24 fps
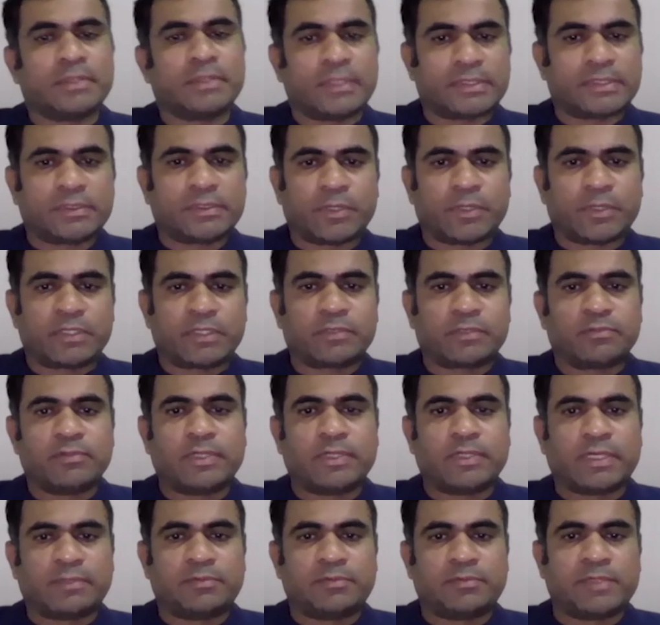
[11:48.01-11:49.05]
That's wonderful
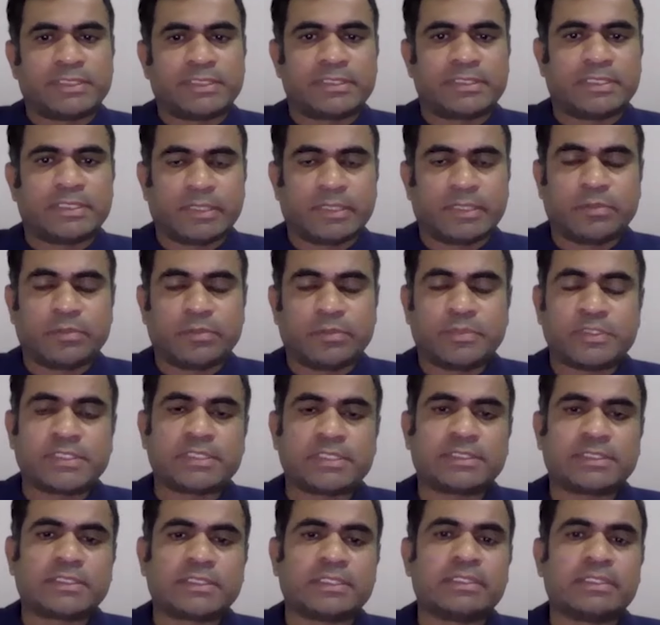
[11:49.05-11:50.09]
advice,
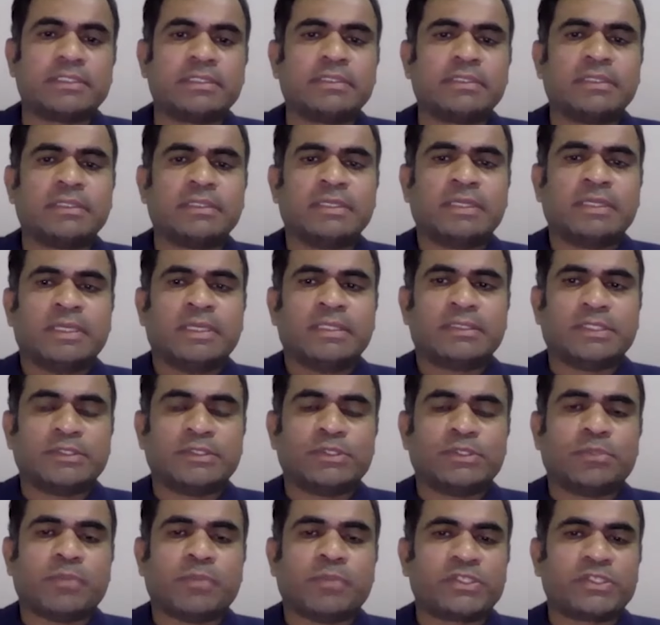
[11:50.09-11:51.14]
Gopichand sir. Since
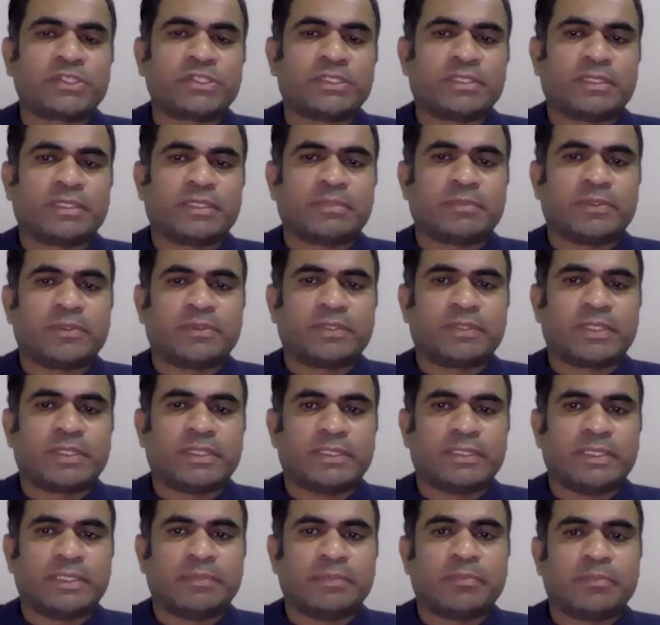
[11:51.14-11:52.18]
you mentioned about
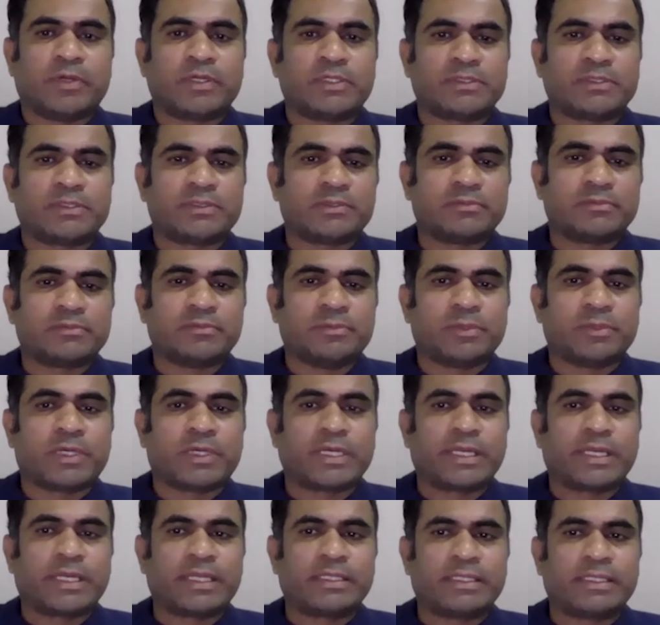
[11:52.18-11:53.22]
the importance of work
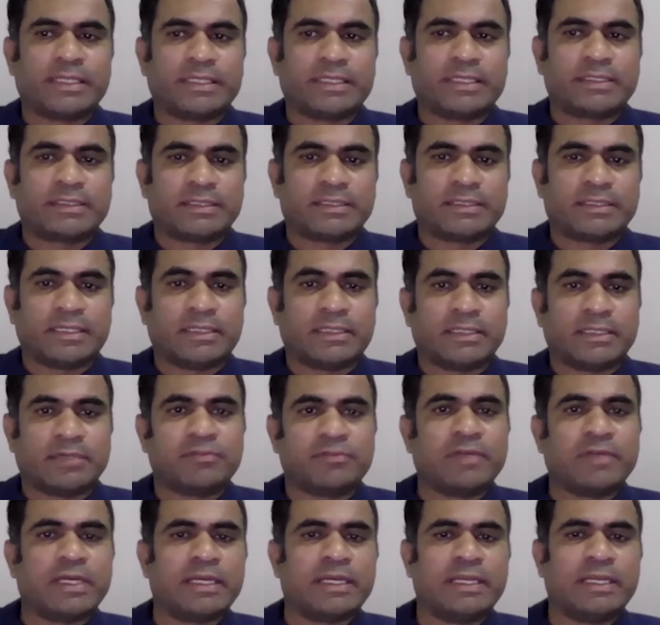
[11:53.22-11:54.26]
ethics,
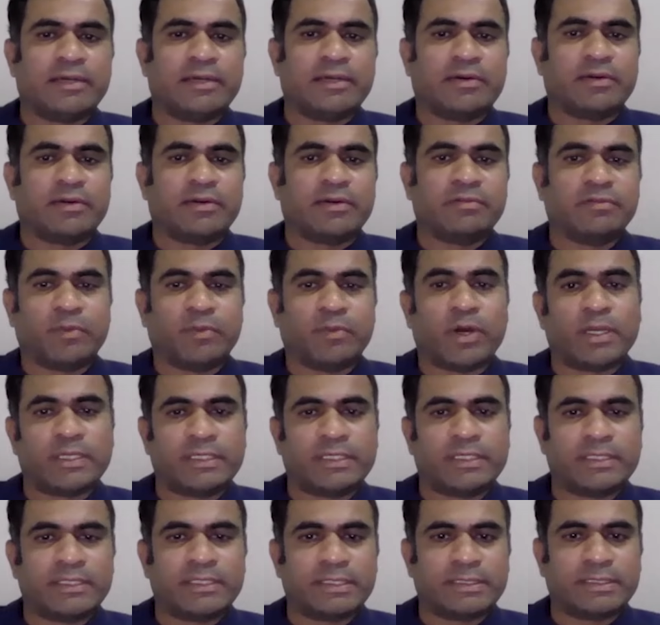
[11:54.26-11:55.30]
definitely our
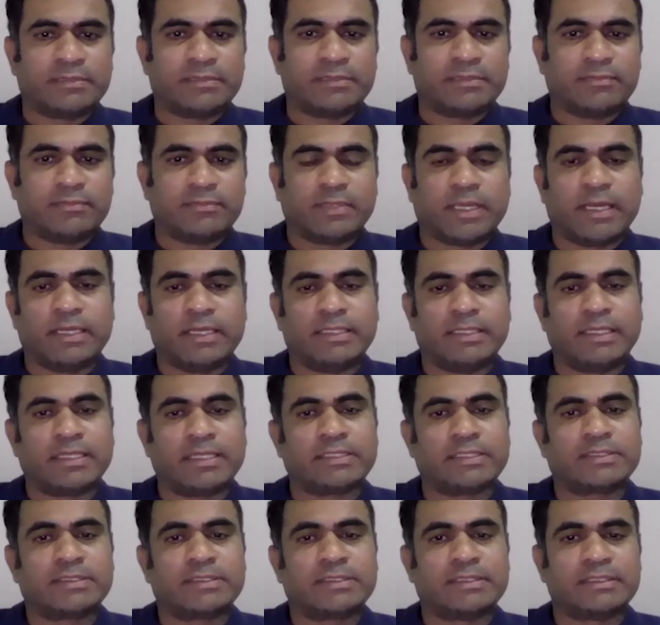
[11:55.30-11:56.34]
volunteers and
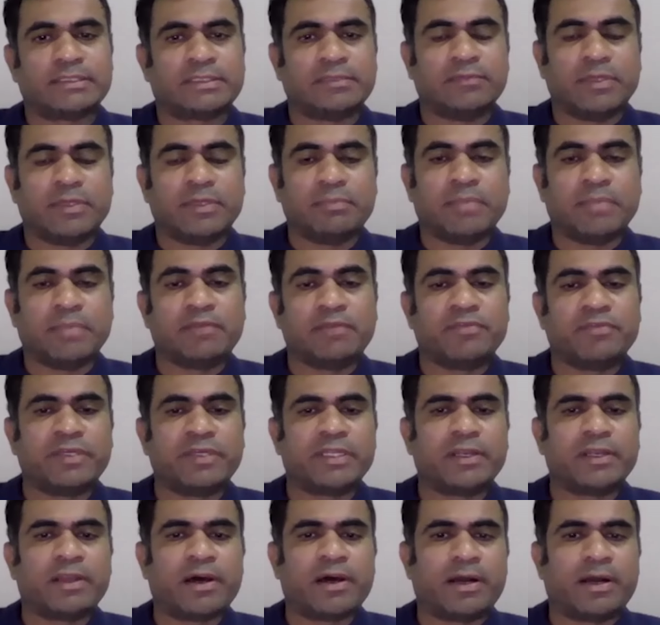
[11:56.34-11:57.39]
youngsters will benefit a
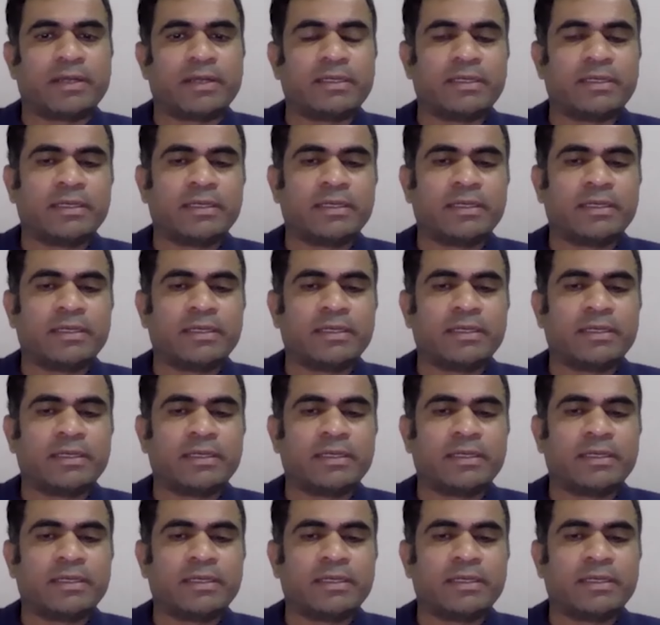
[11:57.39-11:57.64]
lot.